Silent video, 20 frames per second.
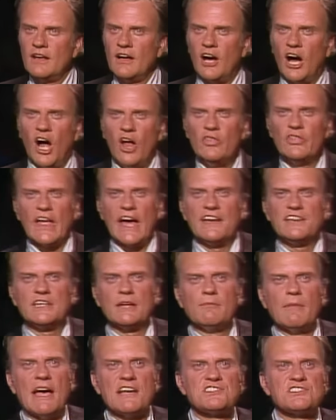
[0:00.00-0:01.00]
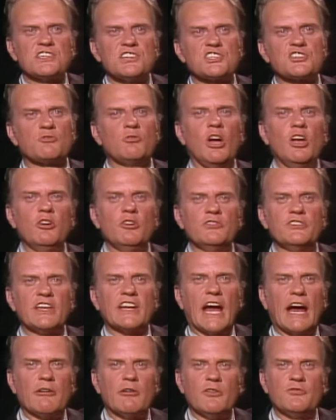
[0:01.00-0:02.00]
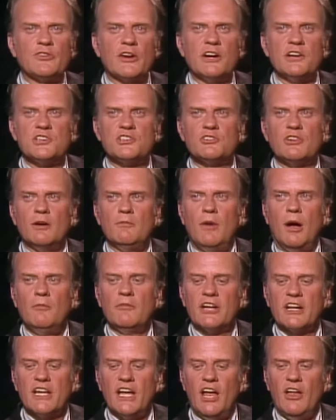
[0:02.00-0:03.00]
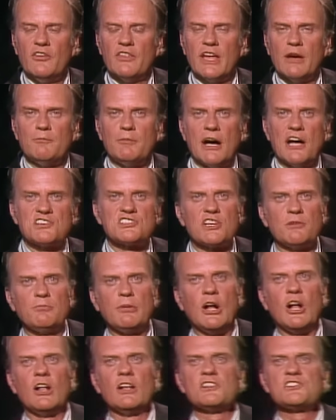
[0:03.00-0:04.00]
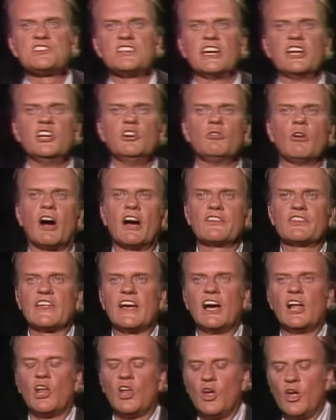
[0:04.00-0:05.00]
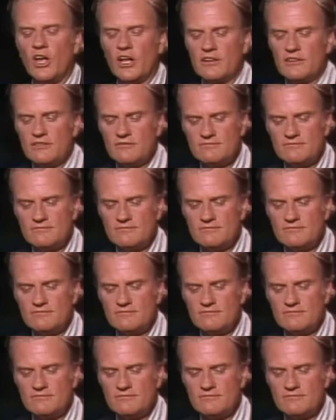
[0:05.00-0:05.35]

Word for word: On that Damascus road that I referred to a moment ago, the Apostle Paul said, "Who art thou, Lord?"